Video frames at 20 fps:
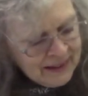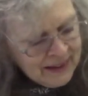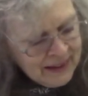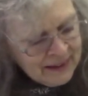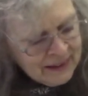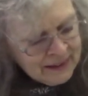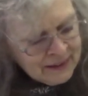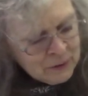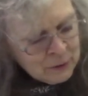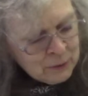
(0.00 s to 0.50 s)

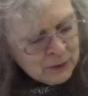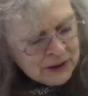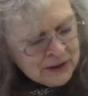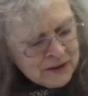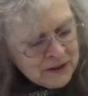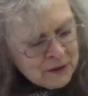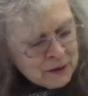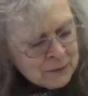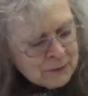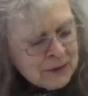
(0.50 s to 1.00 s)
And what do
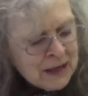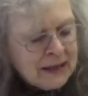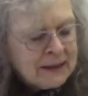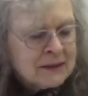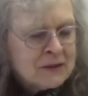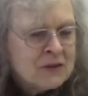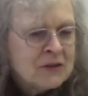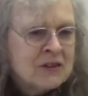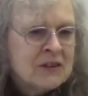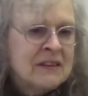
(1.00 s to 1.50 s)
you
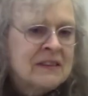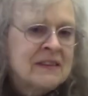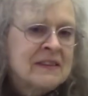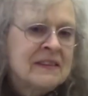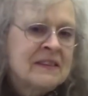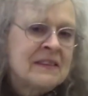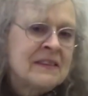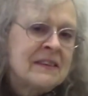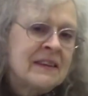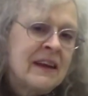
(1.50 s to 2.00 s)

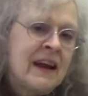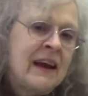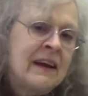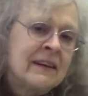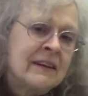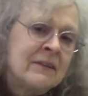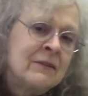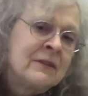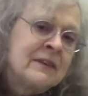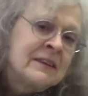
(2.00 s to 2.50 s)
imagine
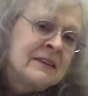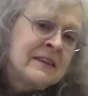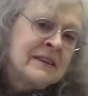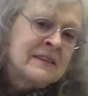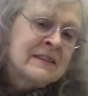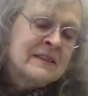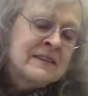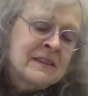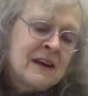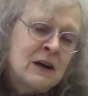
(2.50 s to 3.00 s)
the
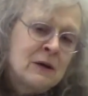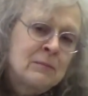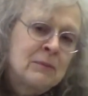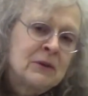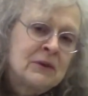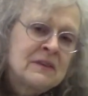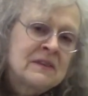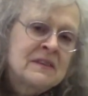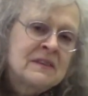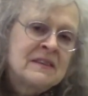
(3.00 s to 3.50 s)

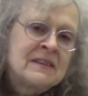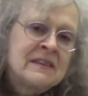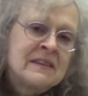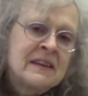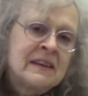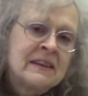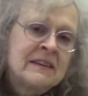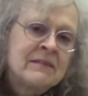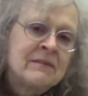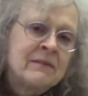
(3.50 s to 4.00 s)
disciples
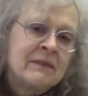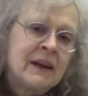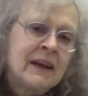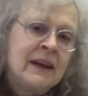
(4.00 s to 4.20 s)
did